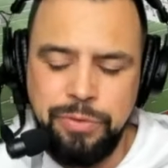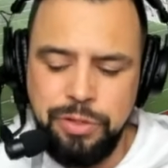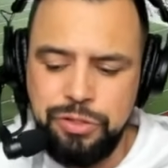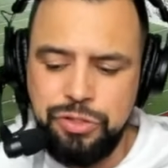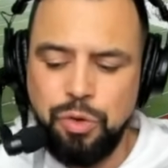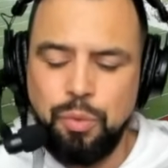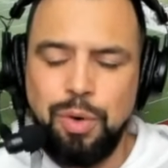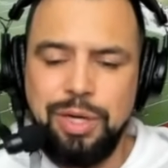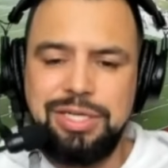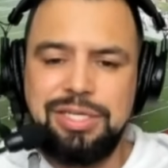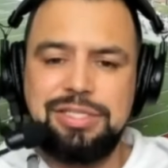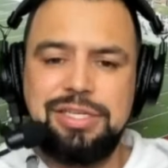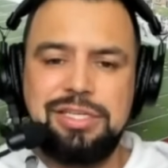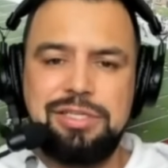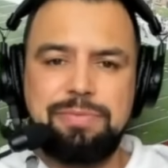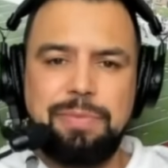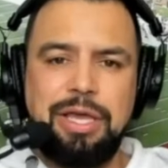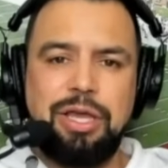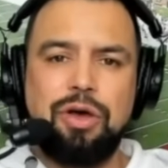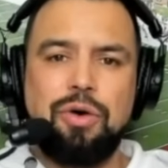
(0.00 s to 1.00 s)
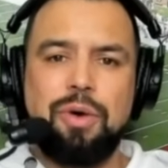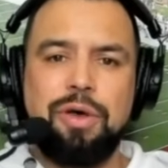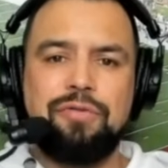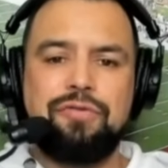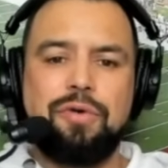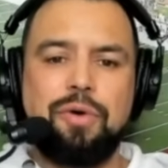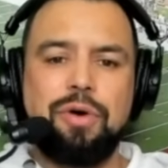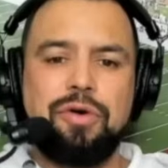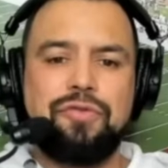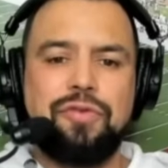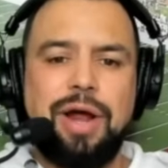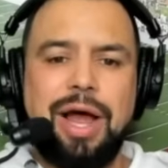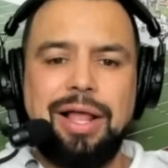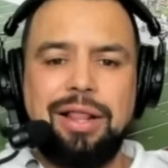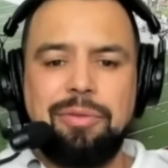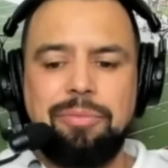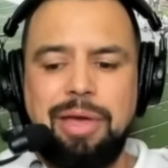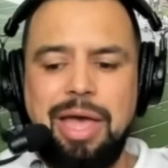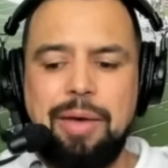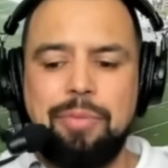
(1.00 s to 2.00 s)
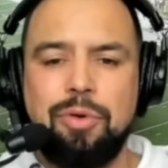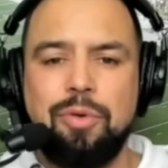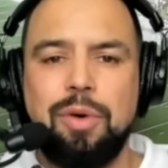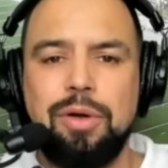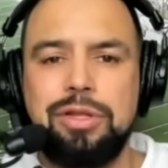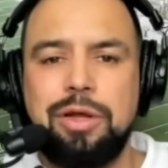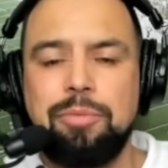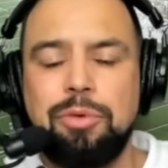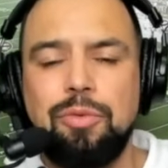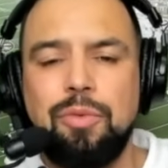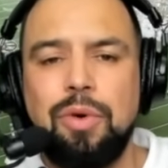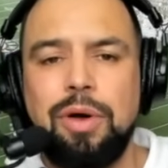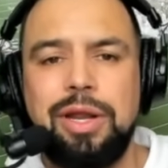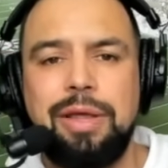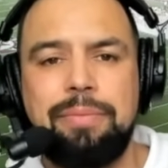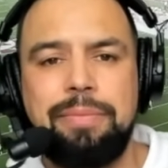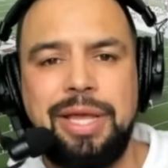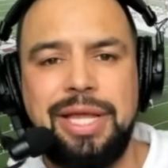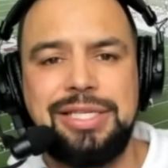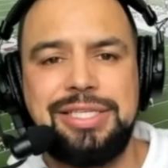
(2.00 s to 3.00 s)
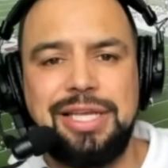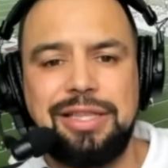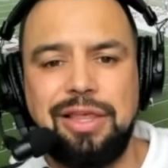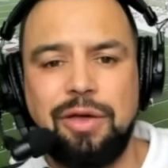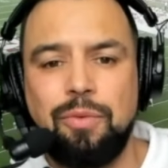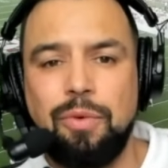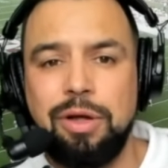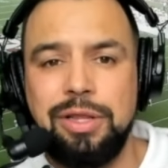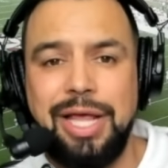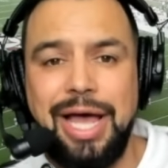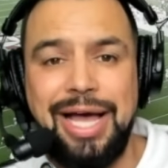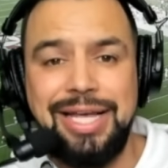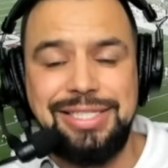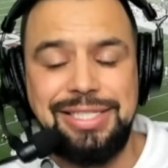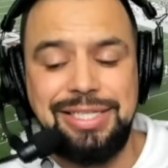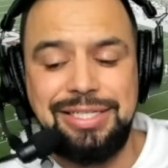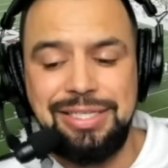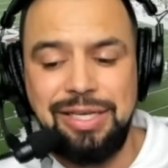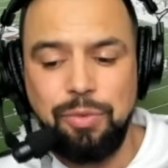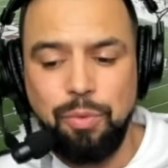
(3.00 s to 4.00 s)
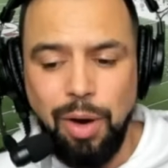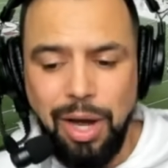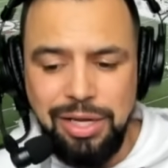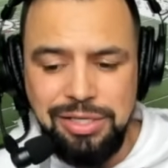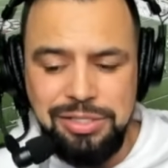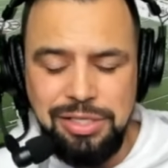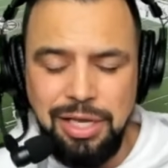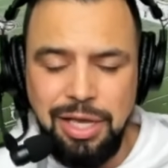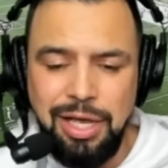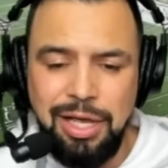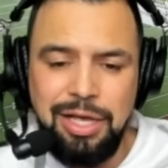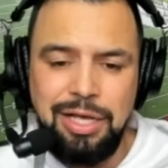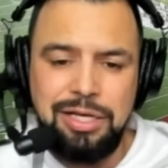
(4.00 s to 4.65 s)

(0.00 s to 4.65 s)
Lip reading: So what does this mean going forward for Alabama? Well, number one, it means that they won the SEC West.